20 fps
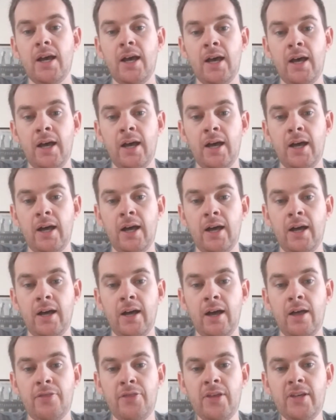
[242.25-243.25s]

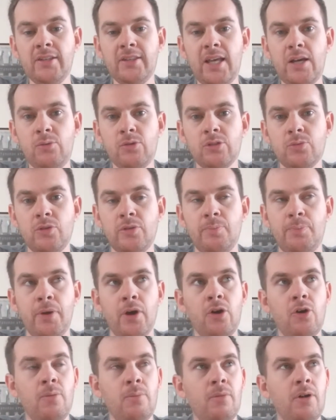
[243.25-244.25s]
Uh, I think that was with
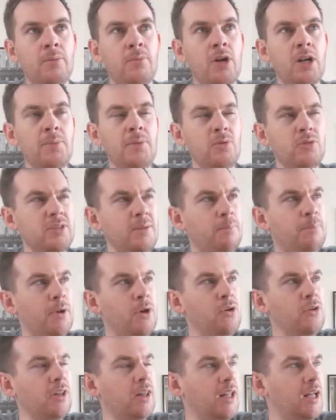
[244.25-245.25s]
Bell. It might have been was it
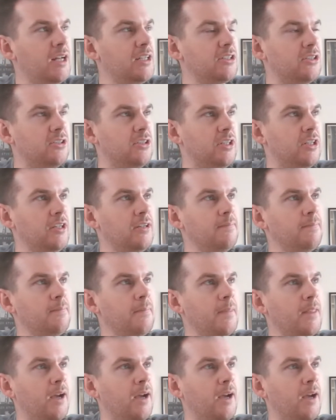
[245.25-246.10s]
Bell the last year?